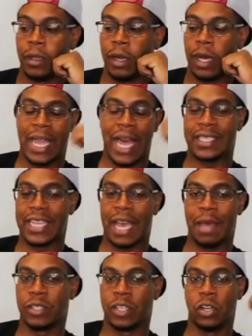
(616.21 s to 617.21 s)
a lot of times
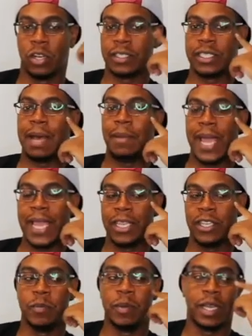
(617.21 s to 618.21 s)
a girl stops liking
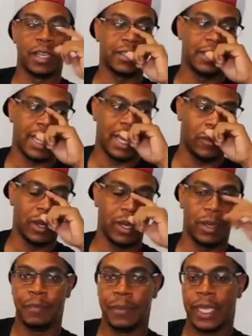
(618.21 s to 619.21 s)
you because she's like,
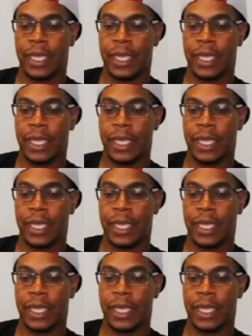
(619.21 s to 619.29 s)
well,